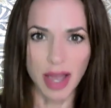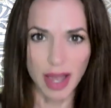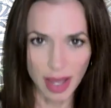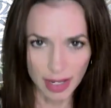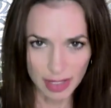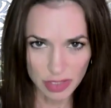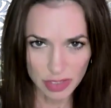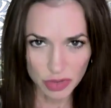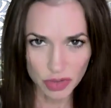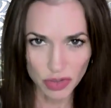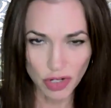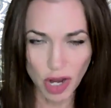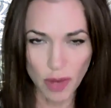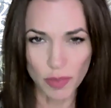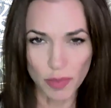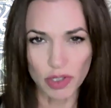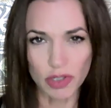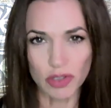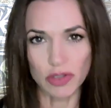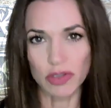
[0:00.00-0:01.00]

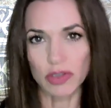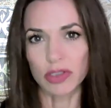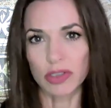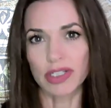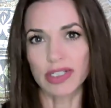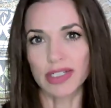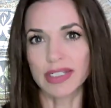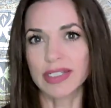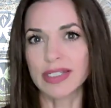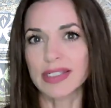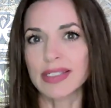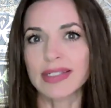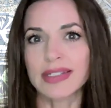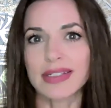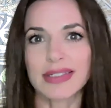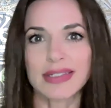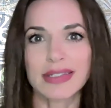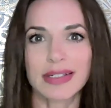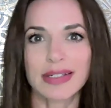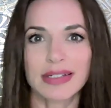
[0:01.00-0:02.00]
astronomical, it is
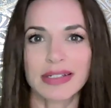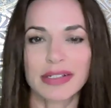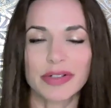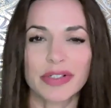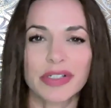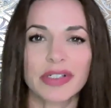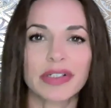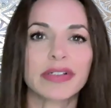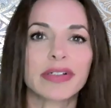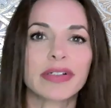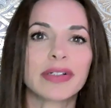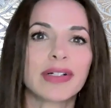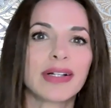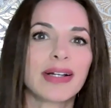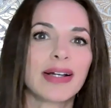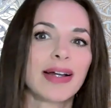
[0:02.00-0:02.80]
sidereal.